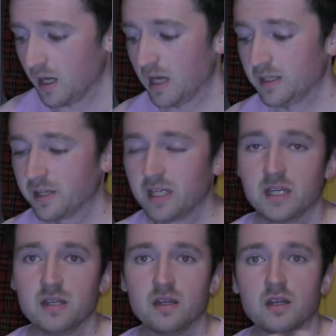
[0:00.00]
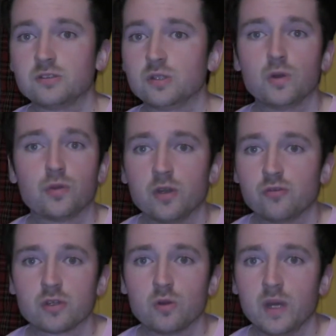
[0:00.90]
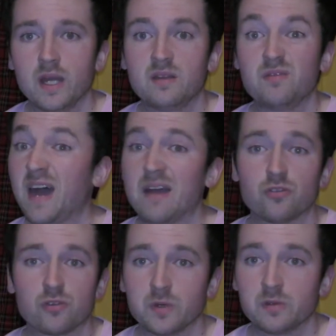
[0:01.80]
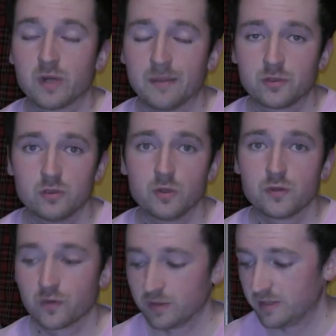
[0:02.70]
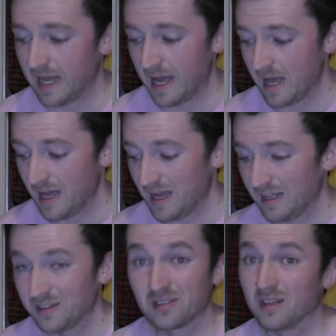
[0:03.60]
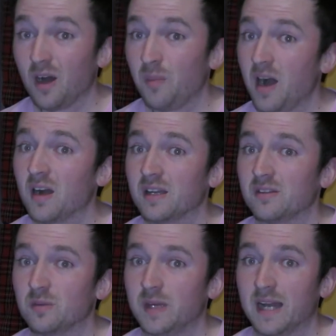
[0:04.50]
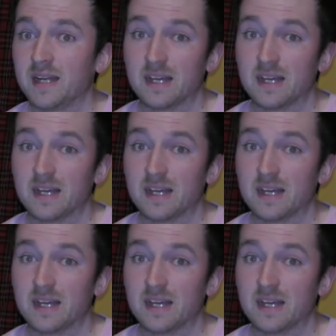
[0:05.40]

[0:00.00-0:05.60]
and you're thinking that 200-300 quid, 500 quid's perhaps too much for a set, there's a lot of bargains to be had here.